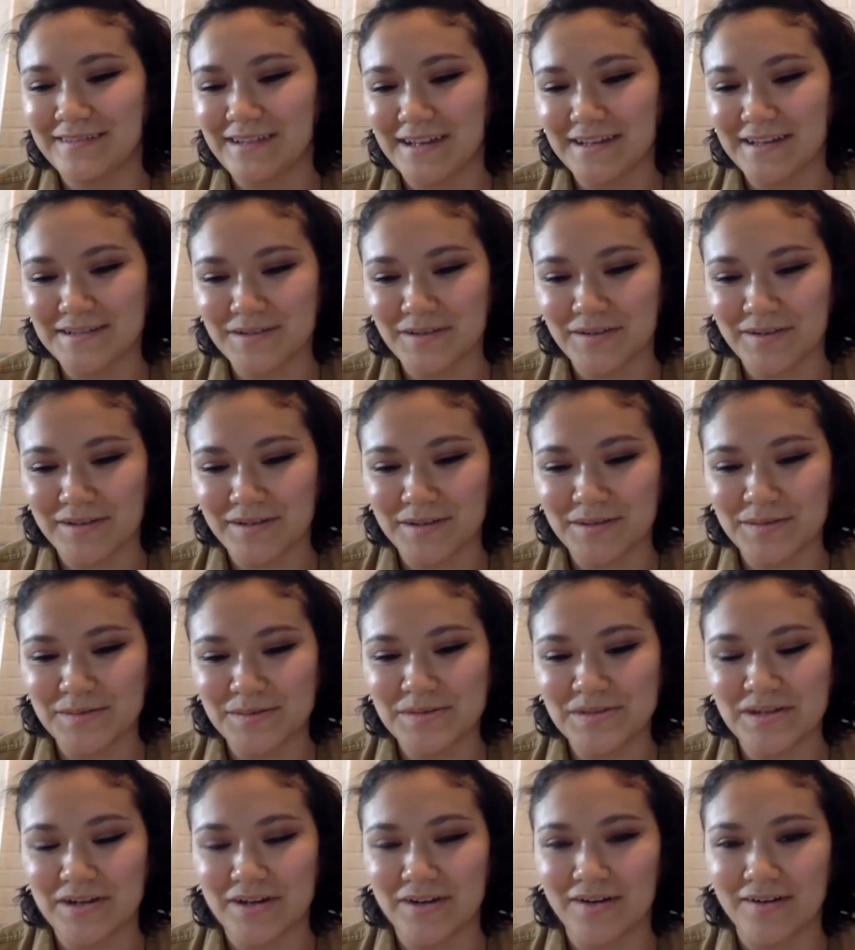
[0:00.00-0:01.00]
I saw that you
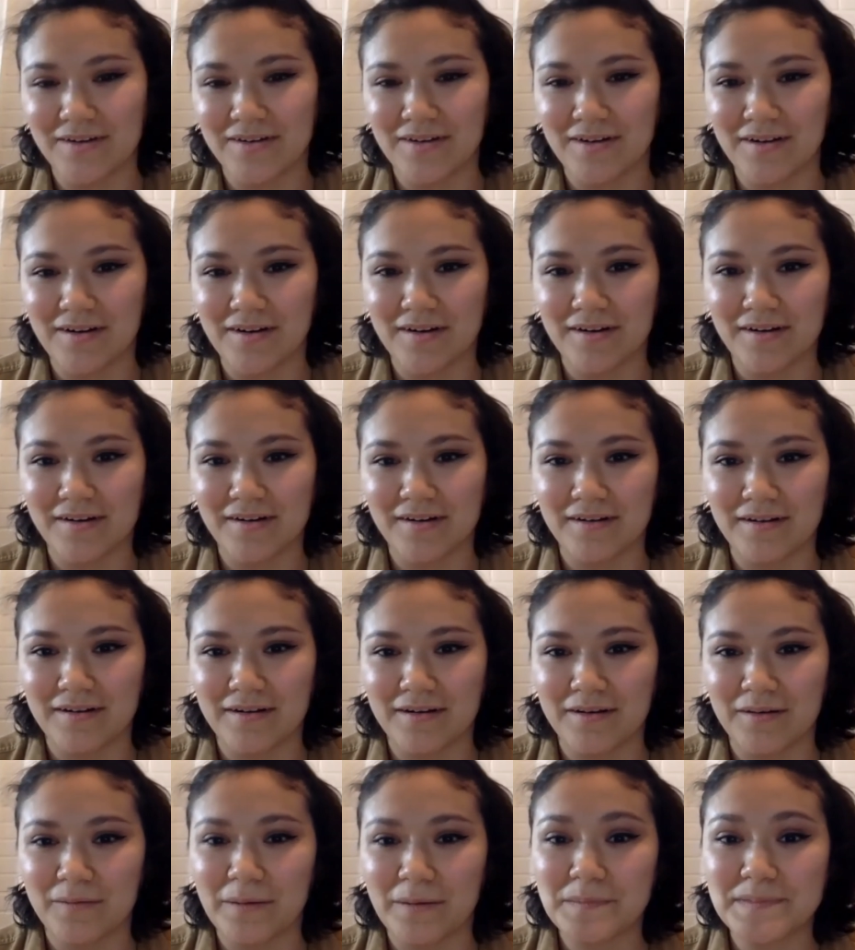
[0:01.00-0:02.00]
shared our
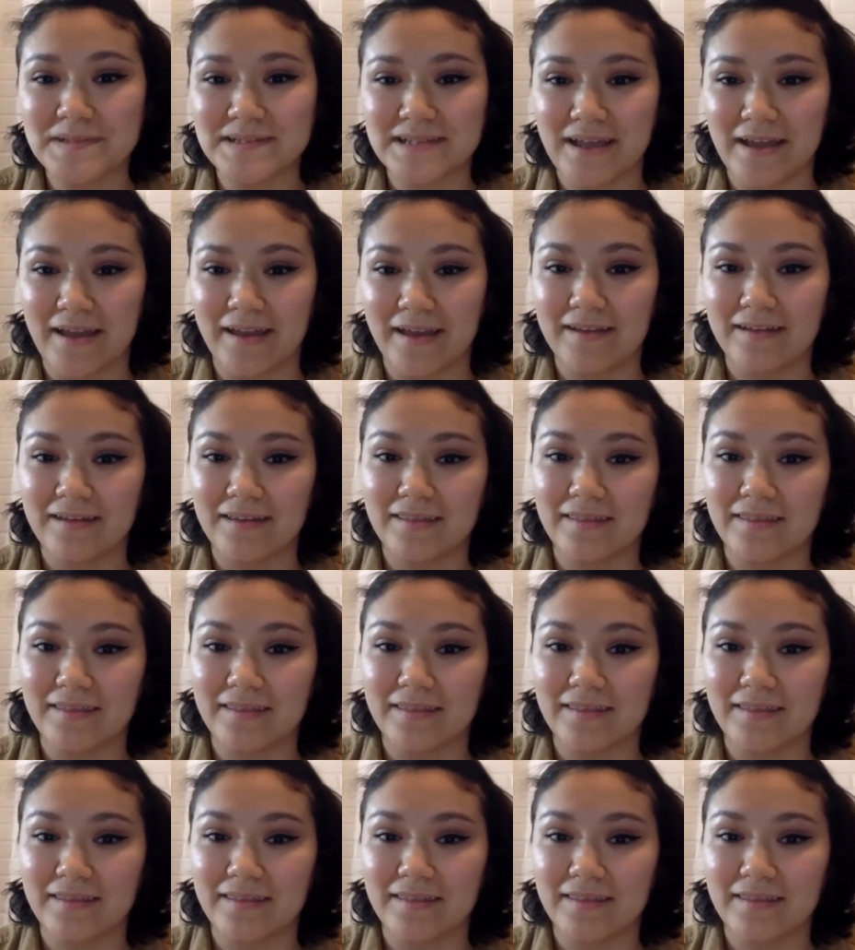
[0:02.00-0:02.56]
website,